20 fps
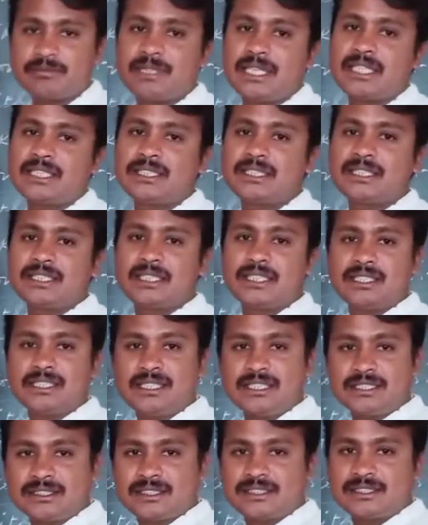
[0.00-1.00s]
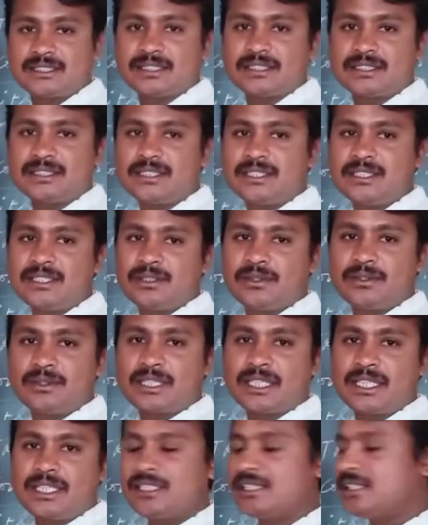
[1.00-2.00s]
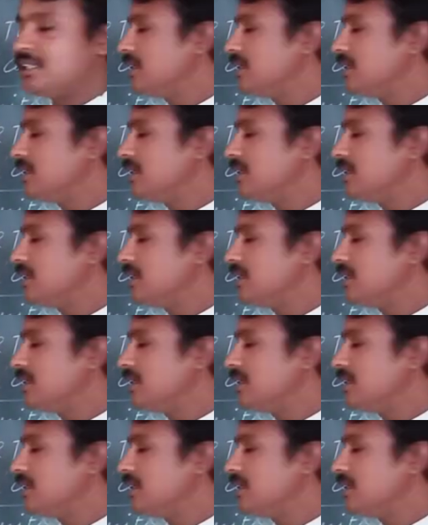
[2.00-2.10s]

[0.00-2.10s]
magnetic discs. Okay.